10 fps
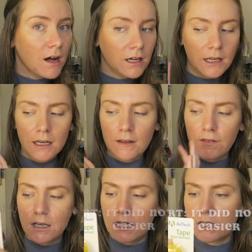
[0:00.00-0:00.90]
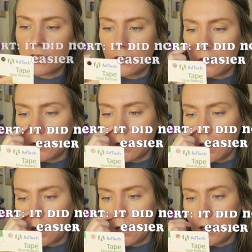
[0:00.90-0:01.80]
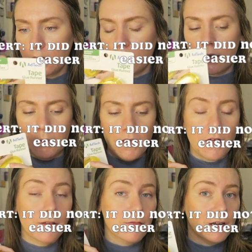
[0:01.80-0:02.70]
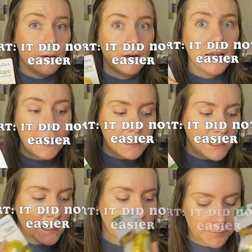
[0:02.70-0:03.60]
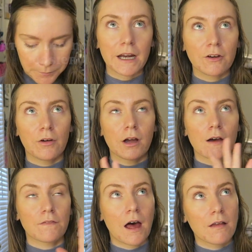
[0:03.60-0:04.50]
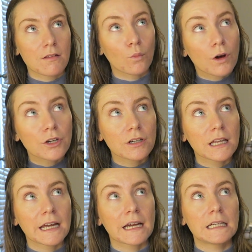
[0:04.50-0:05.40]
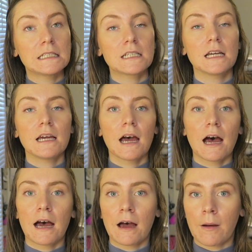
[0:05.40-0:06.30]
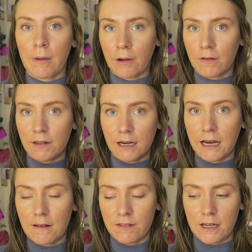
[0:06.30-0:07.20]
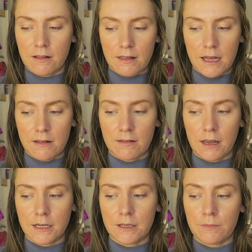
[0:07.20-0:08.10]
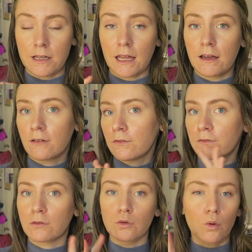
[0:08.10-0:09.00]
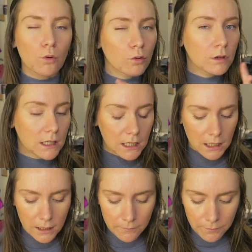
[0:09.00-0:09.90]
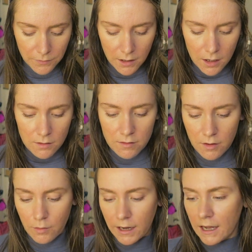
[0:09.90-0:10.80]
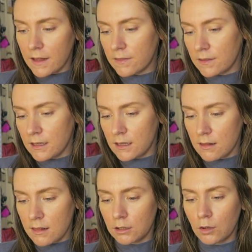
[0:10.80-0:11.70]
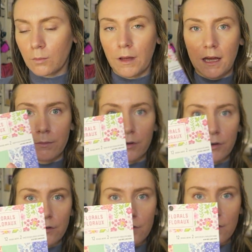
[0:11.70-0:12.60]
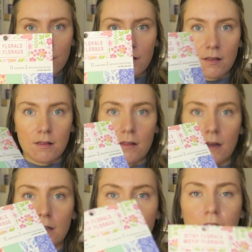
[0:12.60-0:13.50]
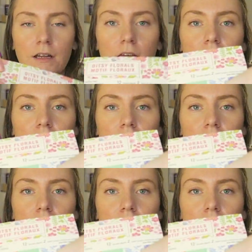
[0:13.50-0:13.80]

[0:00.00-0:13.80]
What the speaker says: on if I need to. I thought this would come in handy. Kind of going off of Alice in Wonderland. I want kind of the inside aesthetic to be like florally, so I got these little papers. So I got different like